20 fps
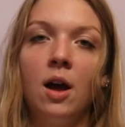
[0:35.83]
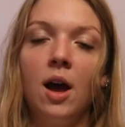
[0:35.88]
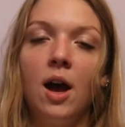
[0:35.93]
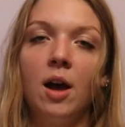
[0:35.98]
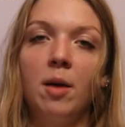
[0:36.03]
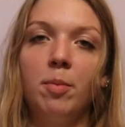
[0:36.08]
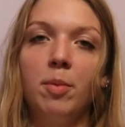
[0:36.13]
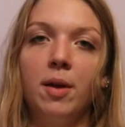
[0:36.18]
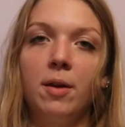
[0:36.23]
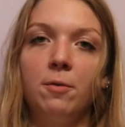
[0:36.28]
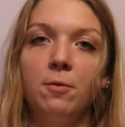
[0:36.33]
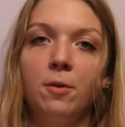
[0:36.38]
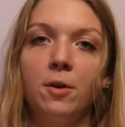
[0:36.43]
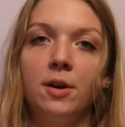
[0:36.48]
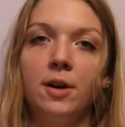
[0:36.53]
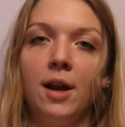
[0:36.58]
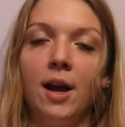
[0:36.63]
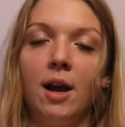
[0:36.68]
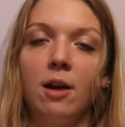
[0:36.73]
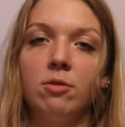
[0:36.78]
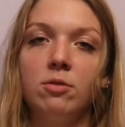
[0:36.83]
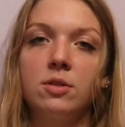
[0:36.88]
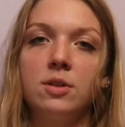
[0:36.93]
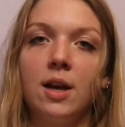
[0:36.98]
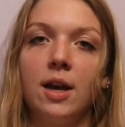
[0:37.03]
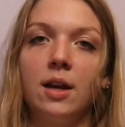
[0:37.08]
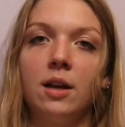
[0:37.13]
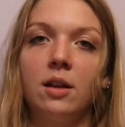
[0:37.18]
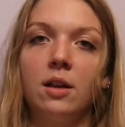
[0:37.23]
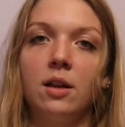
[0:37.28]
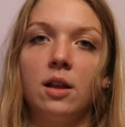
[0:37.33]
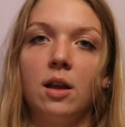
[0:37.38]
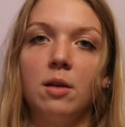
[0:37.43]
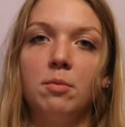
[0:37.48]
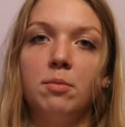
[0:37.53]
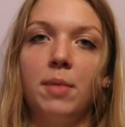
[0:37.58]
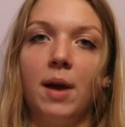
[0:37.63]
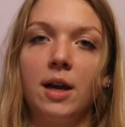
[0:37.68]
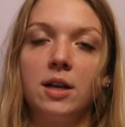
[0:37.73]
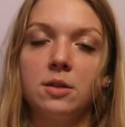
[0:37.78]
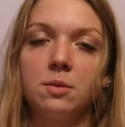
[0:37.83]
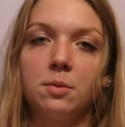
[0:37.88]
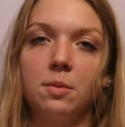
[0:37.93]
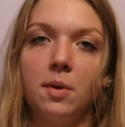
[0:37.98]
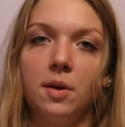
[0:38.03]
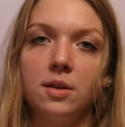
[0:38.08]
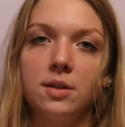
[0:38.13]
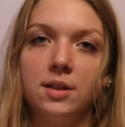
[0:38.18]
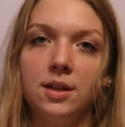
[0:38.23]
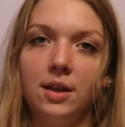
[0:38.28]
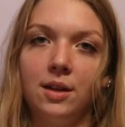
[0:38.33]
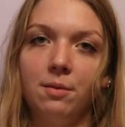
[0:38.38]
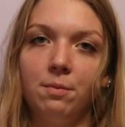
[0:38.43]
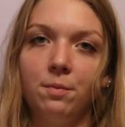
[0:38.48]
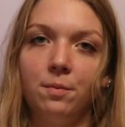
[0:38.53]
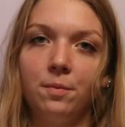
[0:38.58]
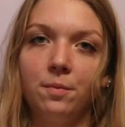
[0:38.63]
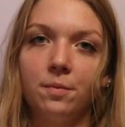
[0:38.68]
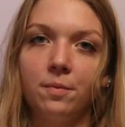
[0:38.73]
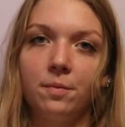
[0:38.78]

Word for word: I play for an outside club basketball team.